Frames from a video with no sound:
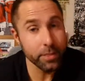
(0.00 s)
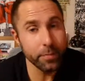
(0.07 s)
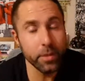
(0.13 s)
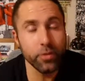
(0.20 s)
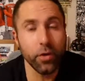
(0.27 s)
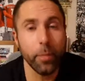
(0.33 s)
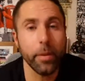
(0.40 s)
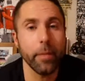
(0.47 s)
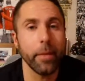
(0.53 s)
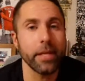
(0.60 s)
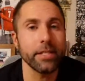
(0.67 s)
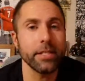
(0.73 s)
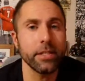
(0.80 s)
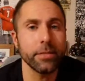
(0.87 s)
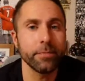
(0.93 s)
simply drop me a
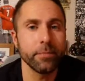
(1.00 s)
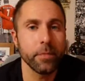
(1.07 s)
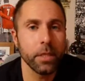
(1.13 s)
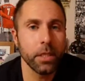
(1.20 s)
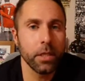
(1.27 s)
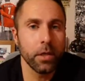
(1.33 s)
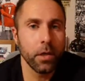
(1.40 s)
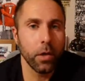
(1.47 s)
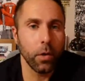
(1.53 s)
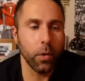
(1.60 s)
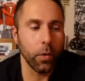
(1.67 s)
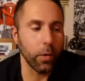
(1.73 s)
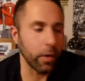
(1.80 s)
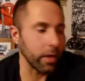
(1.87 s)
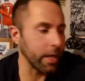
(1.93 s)
message
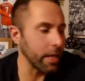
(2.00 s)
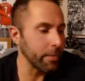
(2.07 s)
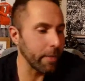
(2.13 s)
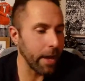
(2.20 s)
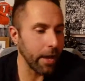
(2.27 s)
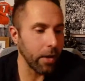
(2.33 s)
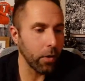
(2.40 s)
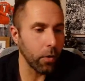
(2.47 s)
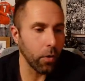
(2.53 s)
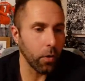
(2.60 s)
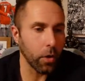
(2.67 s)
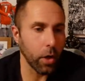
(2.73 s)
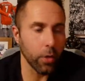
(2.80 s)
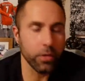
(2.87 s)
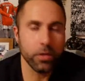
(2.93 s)
or an email
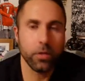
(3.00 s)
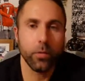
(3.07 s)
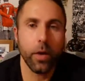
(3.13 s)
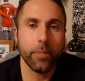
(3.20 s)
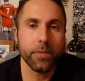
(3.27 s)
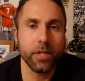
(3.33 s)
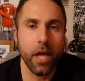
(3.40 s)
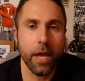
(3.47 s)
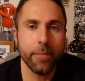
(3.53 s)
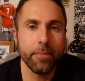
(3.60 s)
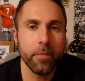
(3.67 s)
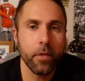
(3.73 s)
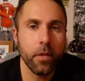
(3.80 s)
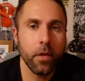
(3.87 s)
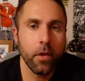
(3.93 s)
or go to the
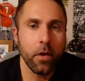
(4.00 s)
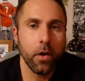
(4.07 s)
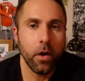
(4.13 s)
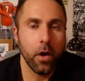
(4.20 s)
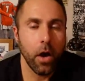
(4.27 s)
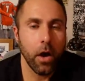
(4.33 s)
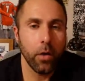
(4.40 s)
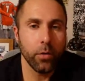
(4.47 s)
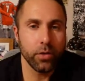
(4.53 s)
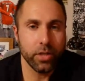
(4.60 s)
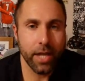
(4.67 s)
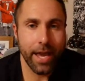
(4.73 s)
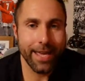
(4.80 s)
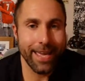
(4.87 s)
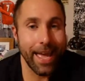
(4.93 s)
website,
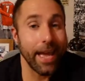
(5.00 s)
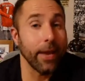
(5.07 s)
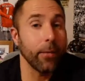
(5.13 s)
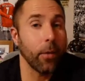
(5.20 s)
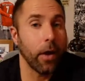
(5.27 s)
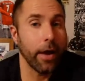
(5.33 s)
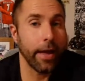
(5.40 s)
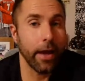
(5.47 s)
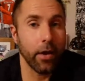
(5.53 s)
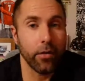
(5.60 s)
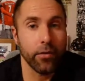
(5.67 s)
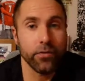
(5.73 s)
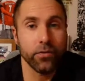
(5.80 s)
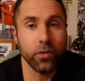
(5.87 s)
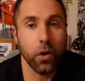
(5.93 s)

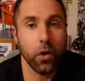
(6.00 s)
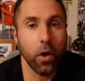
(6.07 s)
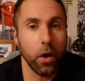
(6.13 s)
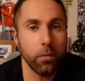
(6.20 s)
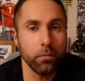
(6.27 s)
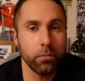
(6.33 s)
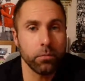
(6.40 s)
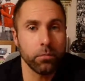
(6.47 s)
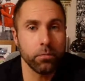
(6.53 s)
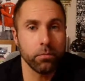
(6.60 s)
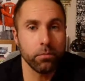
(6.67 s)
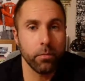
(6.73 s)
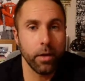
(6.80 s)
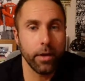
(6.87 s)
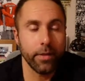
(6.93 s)
ojayhealth.com,
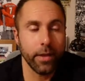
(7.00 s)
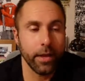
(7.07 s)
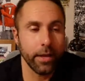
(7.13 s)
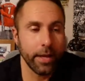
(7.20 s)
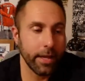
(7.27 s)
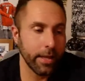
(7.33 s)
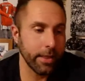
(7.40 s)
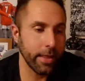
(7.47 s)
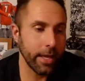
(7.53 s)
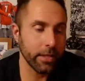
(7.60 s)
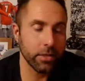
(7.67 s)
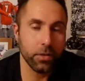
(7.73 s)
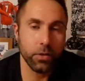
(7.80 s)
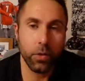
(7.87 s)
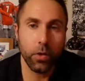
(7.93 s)
and then hit
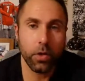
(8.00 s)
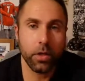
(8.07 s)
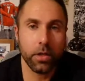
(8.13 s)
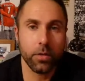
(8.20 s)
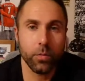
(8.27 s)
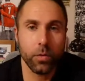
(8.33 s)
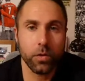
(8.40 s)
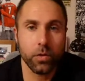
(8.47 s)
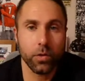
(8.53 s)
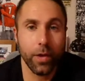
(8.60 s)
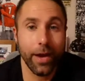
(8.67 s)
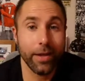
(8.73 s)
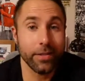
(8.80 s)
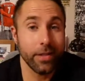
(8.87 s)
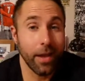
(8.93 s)
let's talk and we'll
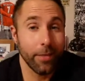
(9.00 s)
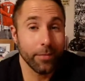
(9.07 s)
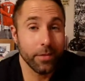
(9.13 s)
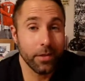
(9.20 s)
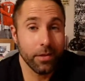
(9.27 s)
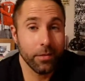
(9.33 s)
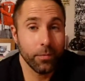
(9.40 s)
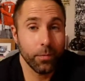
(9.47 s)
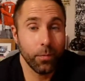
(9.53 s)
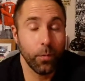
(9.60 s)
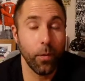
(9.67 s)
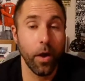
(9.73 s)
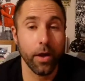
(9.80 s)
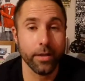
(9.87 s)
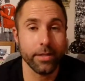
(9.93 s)
sort out a time to
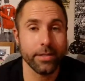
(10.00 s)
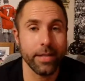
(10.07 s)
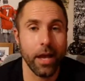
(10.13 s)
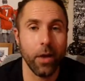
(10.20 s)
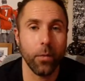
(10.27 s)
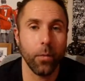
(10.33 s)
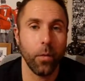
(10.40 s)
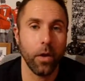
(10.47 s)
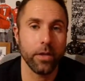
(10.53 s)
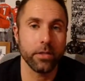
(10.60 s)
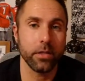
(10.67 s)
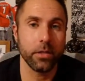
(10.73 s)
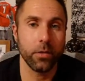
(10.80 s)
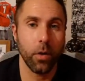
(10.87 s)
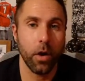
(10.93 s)
work this out, what
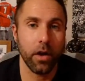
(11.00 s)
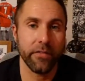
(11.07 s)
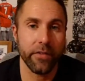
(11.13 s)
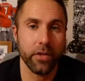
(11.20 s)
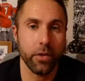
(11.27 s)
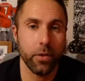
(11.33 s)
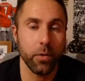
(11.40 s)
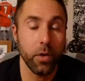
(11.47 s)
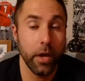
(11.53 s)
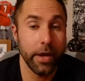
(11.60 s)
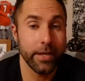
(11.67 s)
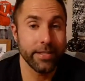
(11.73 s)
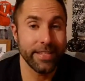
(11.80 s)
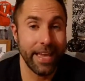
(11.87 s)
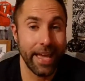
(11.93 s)
is going to work for you
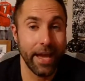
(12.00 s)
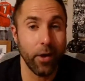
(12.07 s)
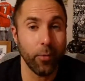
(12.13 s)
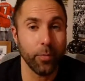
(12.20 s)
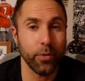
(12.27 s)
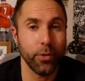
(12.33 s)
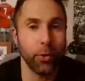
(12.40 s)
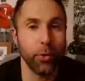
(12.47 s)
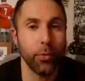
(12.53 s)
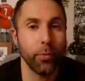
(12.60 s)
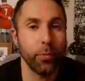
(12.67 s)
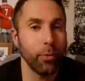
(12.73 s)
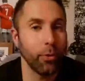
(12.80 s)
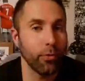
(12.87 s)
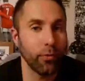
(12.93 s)
to help
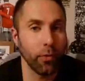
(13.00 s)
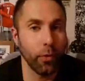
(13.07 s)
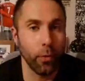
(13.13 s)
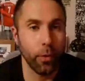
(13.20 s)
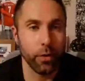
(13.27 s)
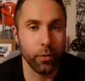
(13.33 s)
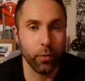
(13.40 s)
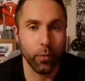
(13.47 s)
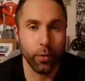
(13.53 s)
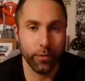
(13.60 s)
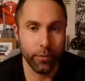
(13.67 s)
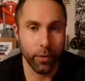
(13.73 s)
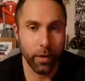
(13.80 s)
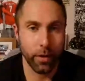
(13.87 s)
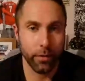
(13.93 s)
you move forward
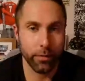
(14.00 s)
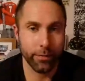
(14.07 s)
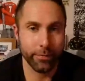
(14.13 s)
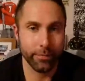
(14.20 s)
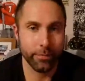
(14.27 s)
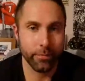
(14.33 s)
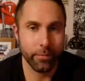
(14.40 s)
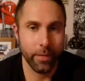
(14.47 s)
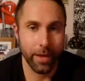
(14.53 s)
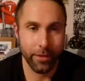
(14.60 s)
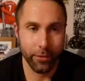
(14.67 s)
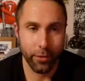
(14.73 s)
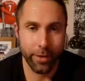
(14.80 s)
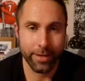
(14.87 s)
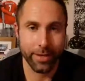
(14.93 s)
with your health.
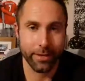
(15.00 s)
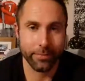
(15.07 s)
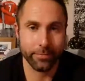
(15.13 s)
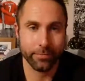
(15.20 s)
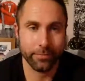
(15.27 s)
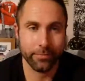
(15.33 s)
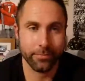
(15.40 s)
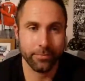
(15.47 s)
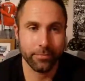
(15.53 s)
Have a great day.